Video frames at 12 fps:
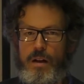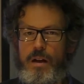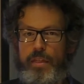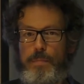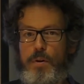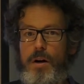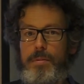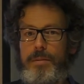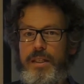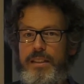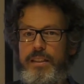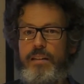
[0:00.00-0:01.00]
And the
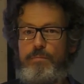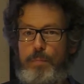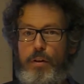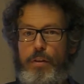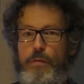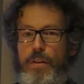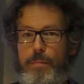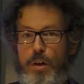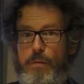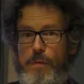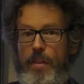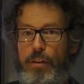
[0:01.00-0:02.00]
problem is, if both of them
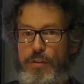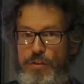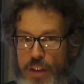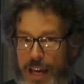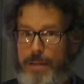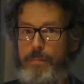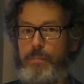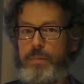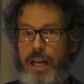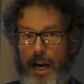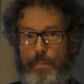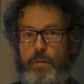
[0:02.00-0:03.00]
go for the same
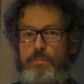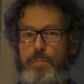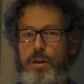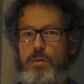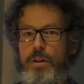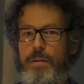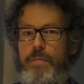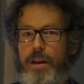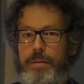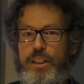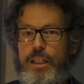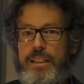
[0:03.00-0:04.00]
type of program, they
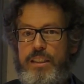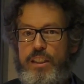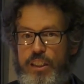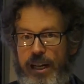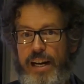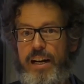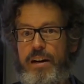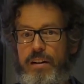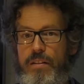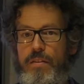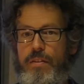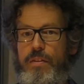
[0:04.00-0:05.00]
will just share